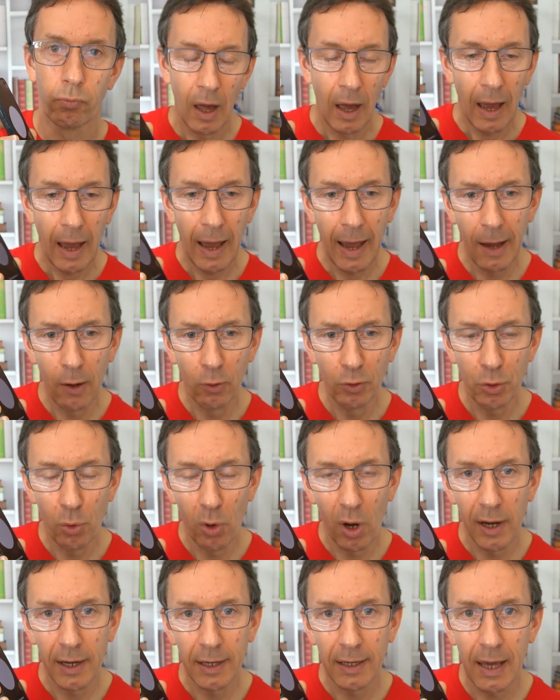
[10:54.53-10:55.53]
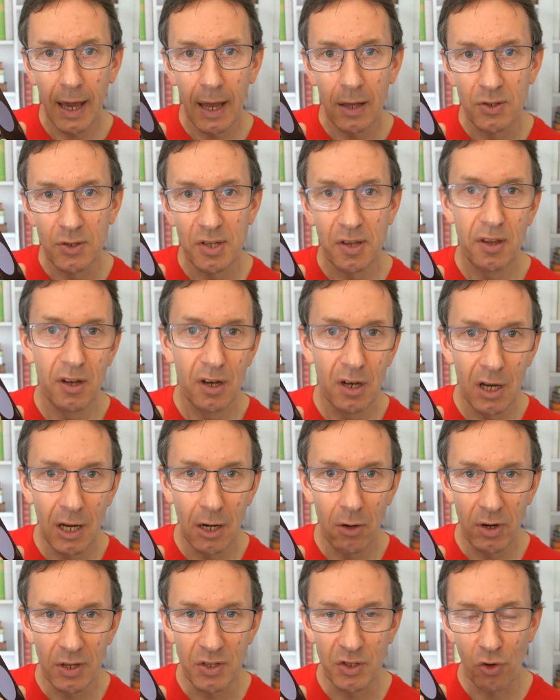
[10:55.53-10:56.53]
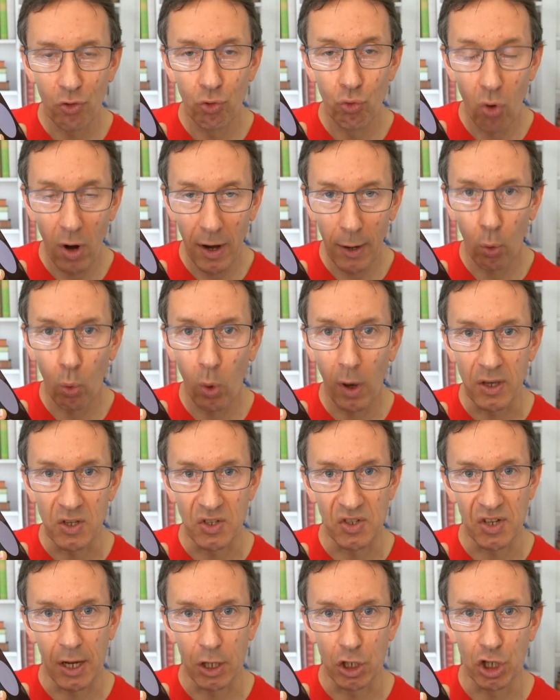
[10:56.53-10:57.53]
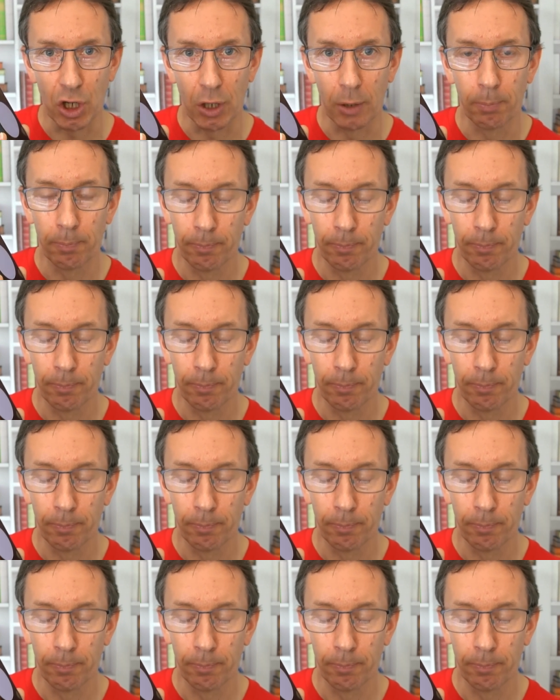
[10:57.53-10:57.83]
How do I get to the nearest railway station?